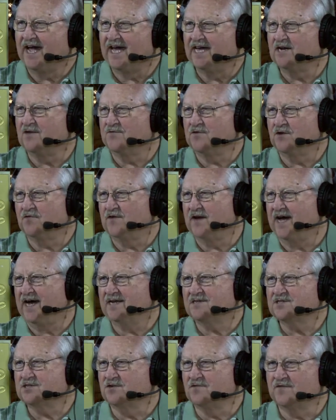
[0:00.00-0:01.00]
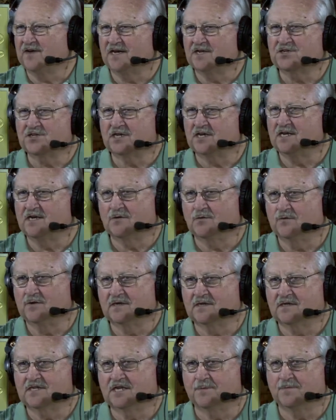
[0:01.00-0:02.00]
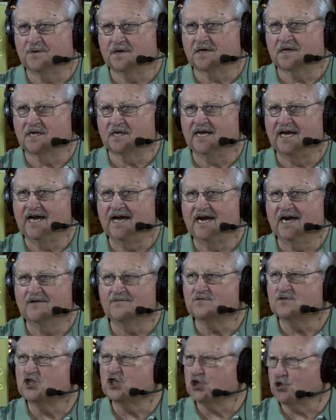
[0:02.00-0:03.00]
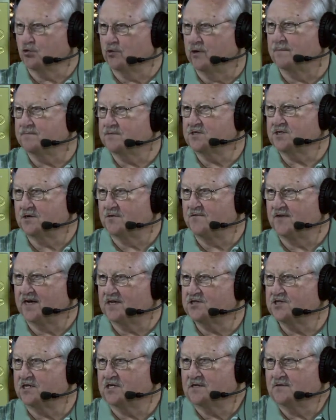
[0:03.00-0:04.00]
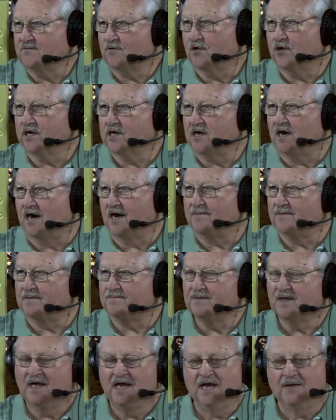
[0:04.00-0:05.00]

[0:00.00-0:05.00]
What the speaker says: And if you've had ceviche, we typically have shrimp ceviche, very common.